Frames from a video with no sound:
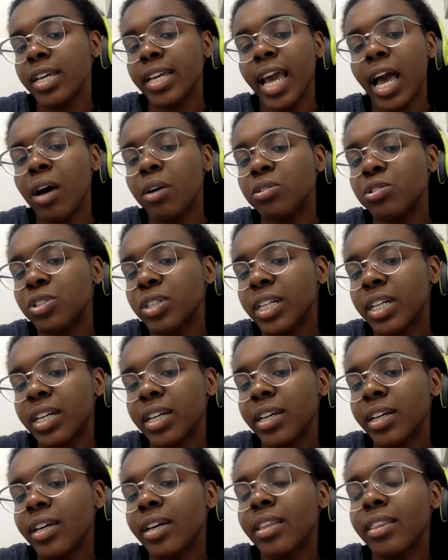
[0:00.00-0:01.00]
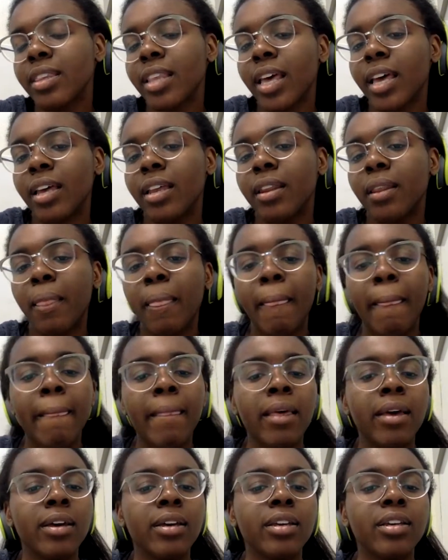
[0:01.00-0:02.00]
Cowdrey, and then
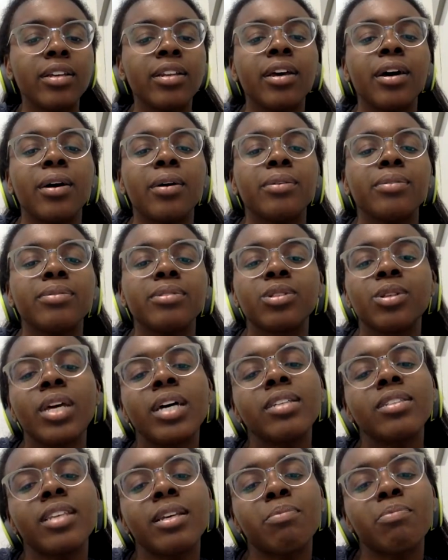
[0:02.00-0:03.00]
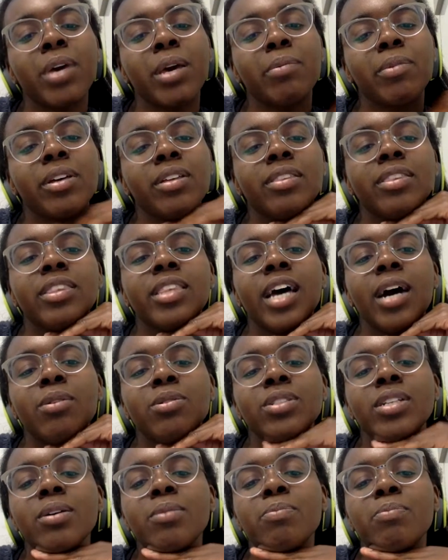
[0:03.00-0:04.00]
so that's like maybe I
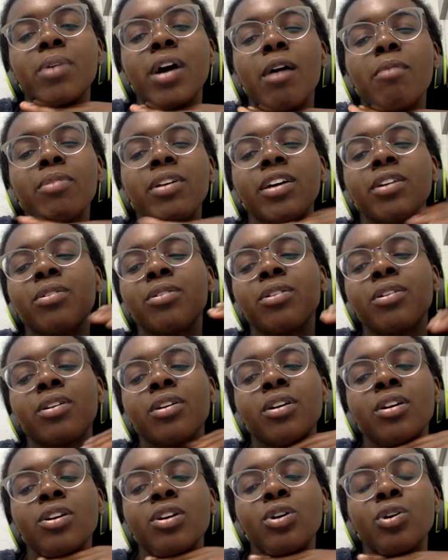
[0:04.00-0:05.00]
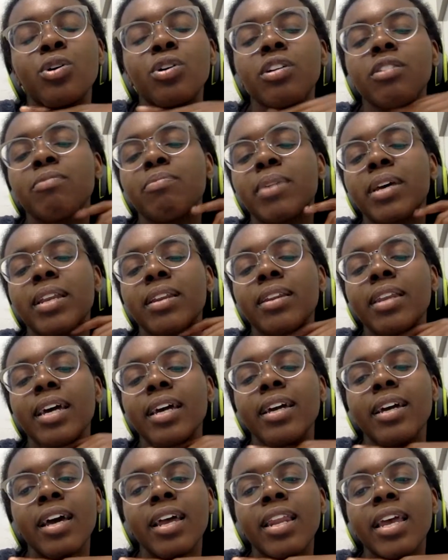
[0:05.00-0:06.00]
would say probably could have been
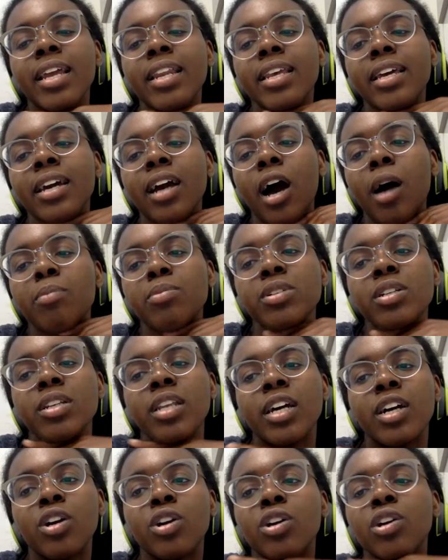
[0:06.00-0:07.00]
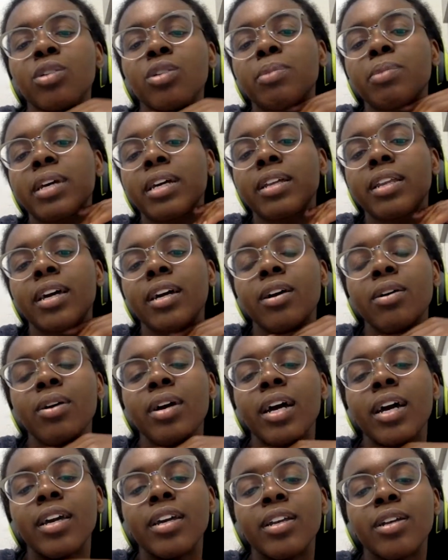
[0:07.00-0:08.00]
like an ending option, like her being like,
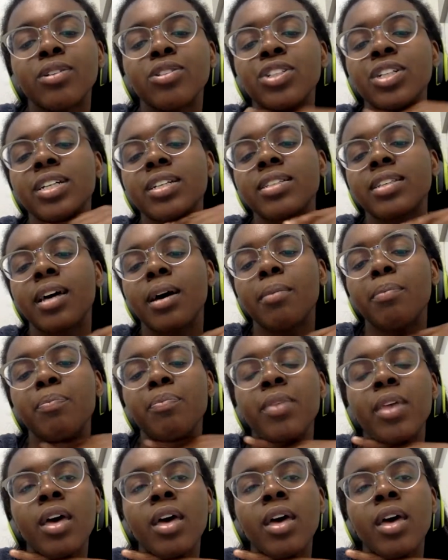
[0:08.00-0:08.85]
okay, jig is up.